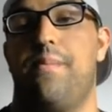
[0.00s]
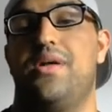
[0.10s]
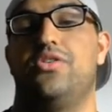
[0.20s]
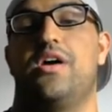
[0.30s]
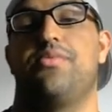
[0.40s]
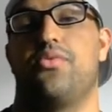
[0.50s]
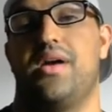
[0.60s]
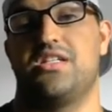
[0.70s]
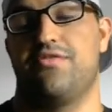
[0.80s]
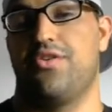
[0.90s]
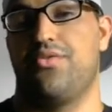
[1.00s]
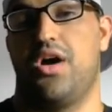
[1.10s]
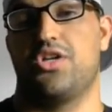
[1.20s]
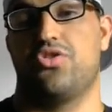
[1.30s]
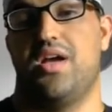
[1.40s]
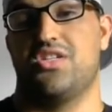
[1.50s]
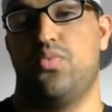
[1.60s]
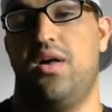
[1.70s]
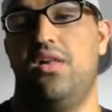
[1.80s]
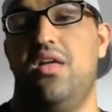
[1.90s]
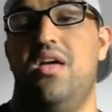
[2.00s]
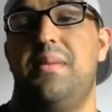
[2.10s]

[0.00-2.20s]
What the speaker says: build up the rest of your roster as well,